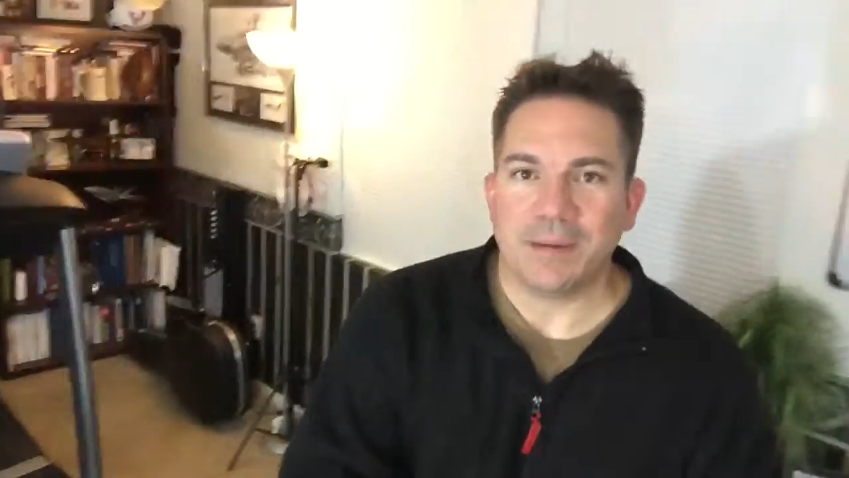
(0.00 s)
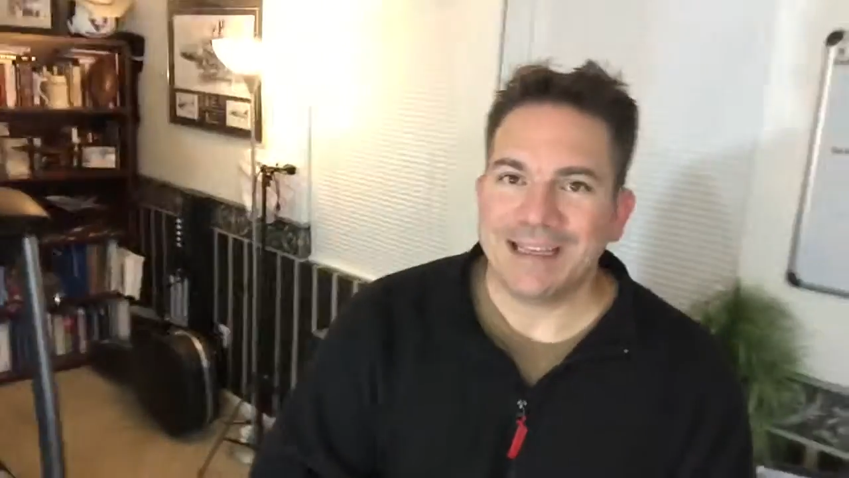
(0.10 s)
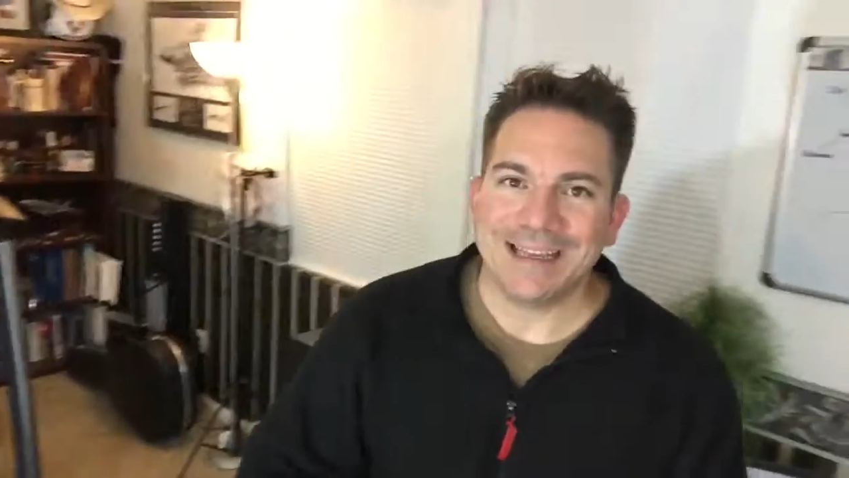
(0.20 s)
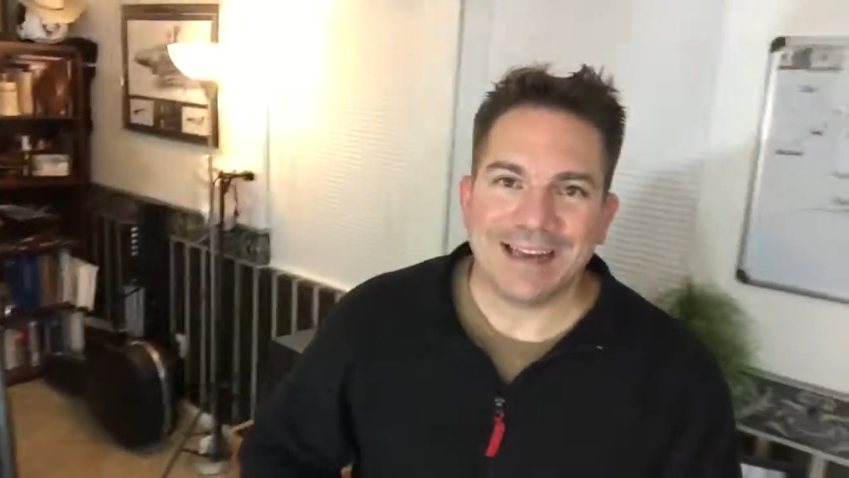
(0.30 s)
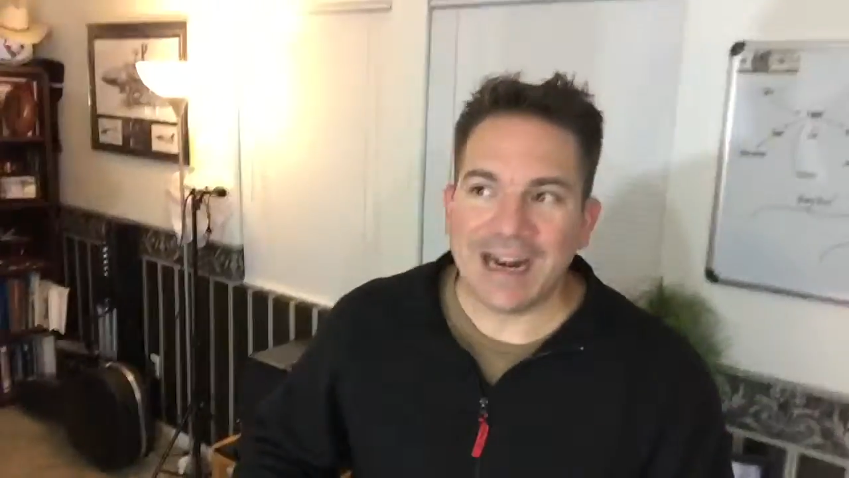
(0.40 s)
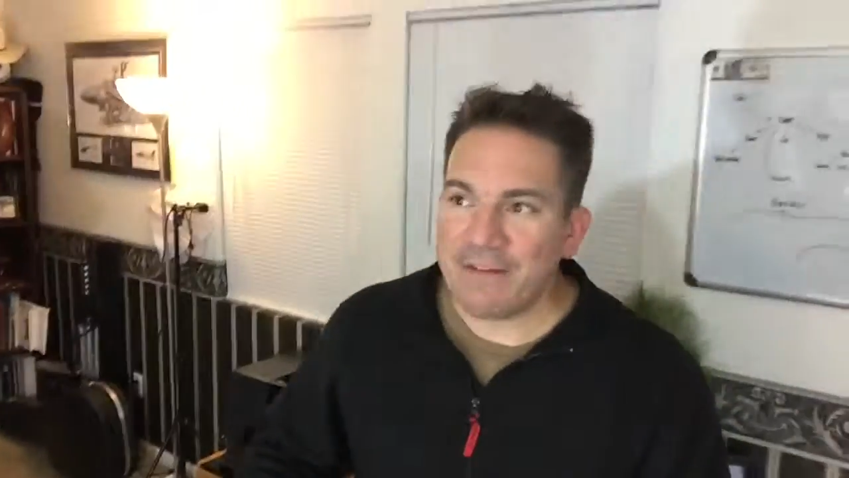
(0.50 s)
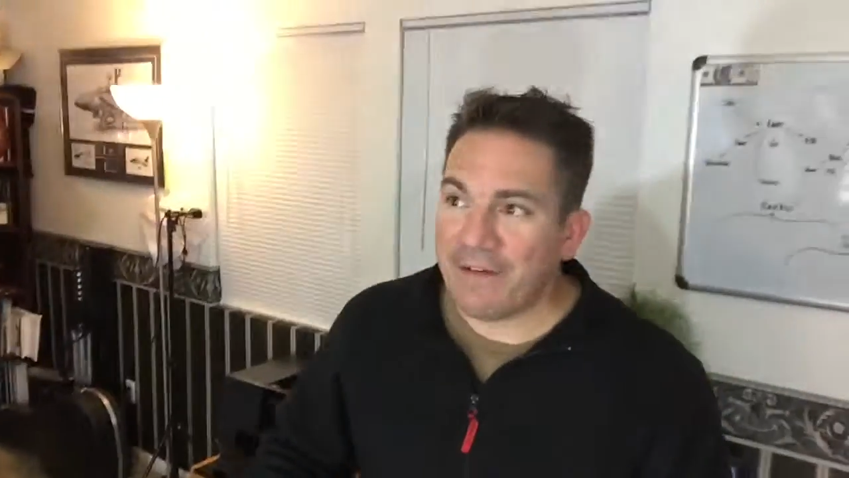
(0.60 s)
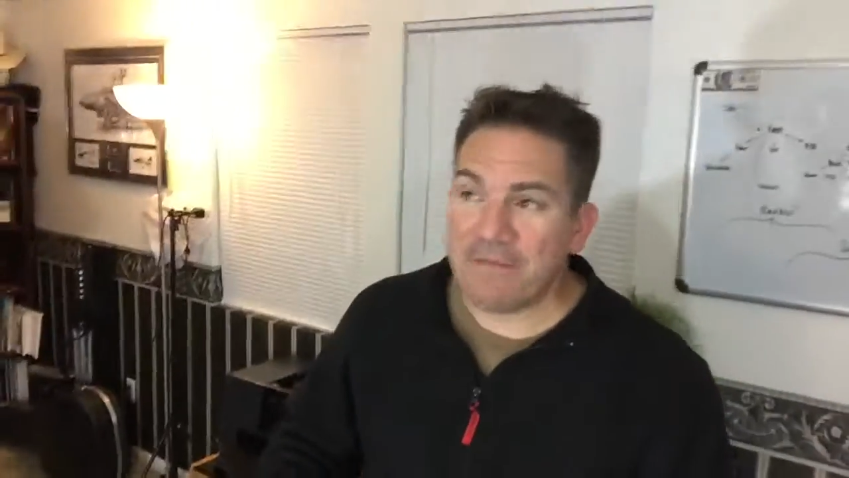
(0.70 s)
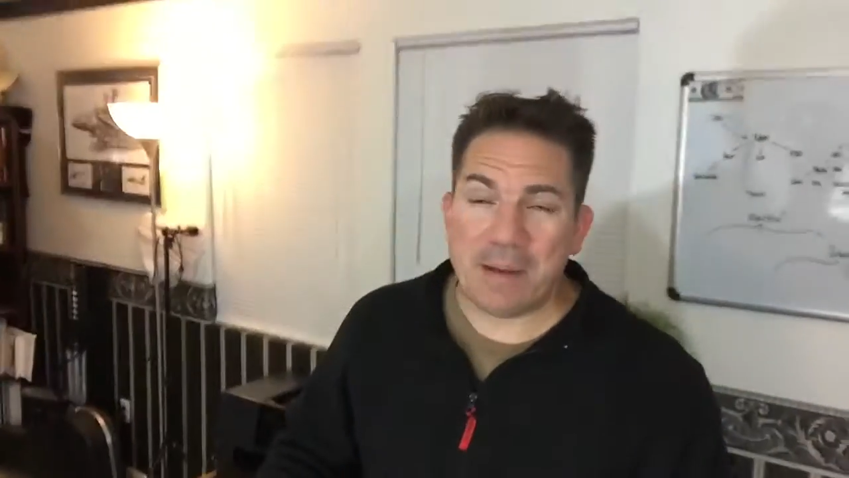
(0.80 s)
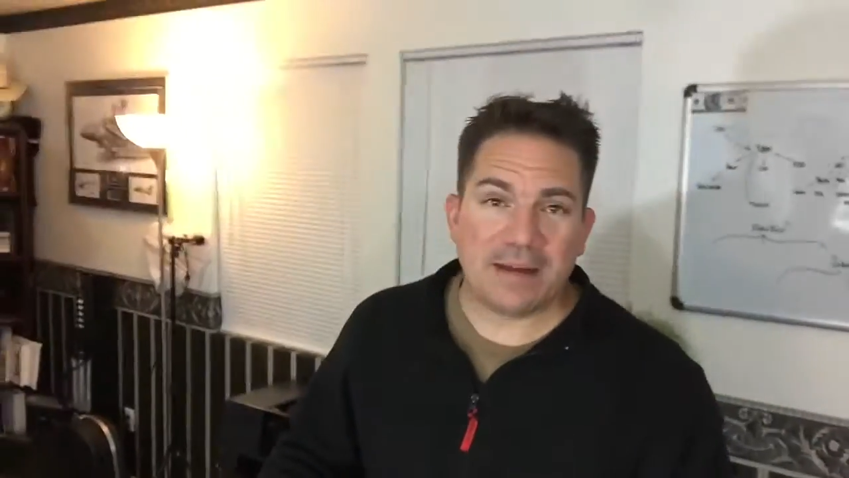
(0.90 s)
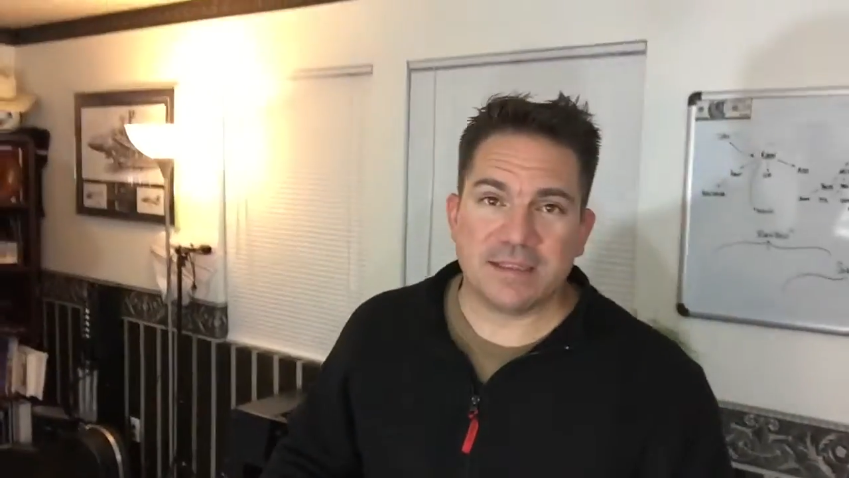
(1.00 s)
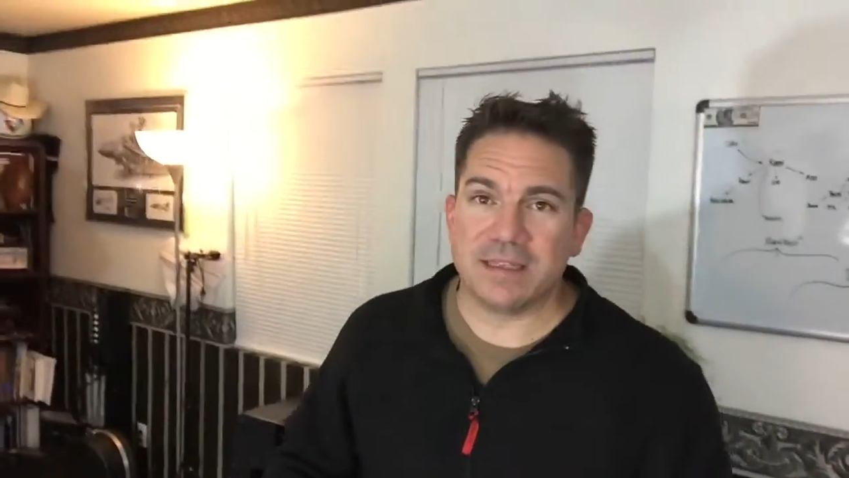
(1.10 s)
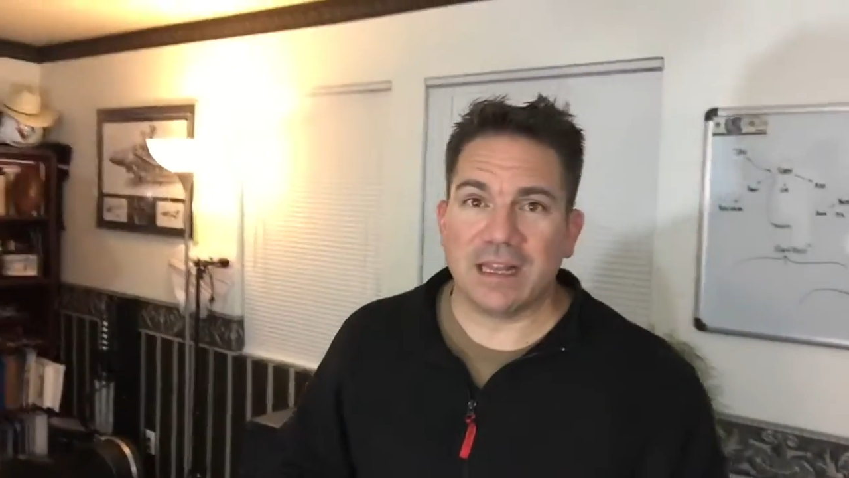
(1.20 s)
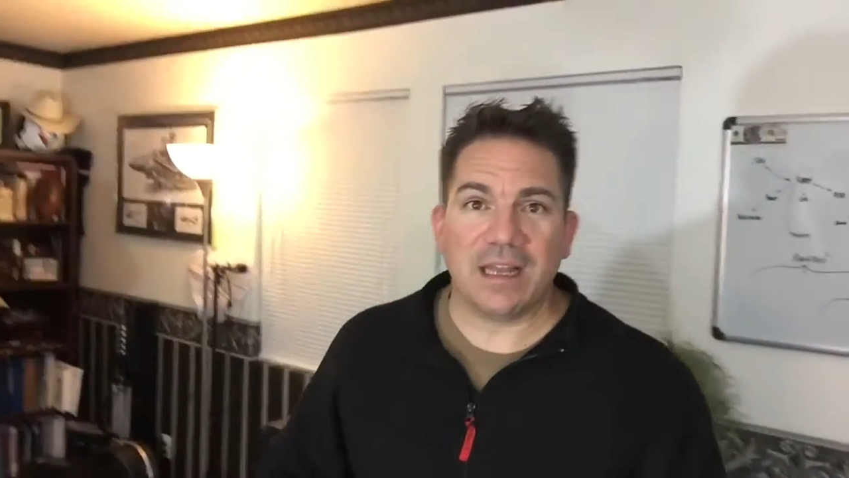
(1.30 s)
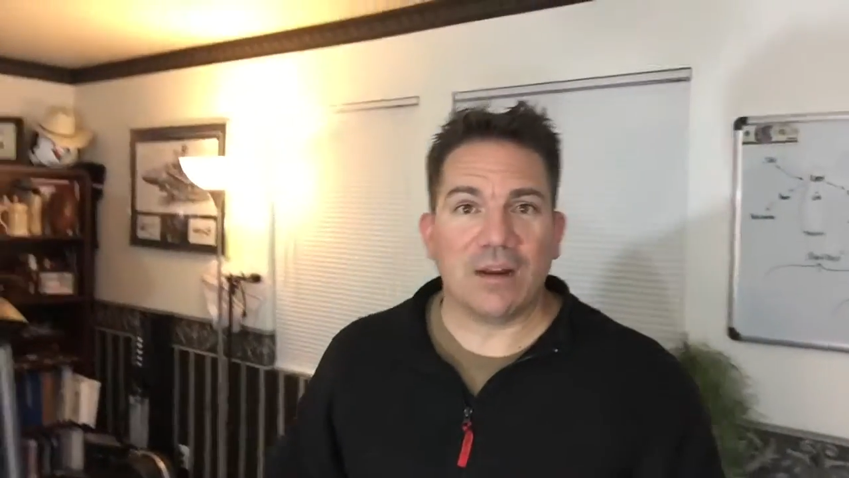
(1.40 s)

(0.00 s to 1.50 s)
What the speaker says: And again, 95 pounds is not a